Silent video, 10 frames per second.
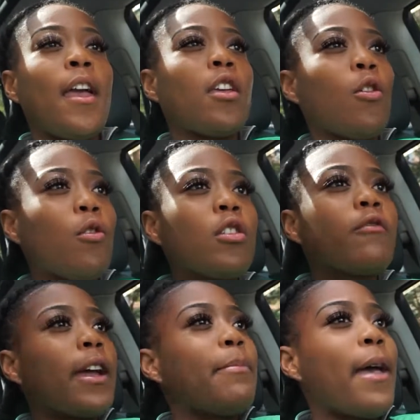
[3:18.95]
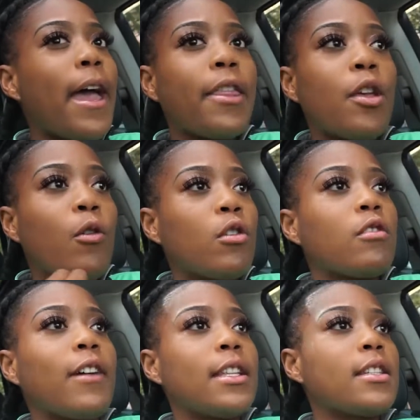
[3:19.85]
You're on the right path. You're on
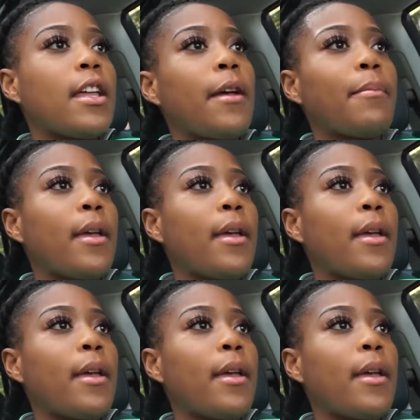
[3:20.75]
the right step.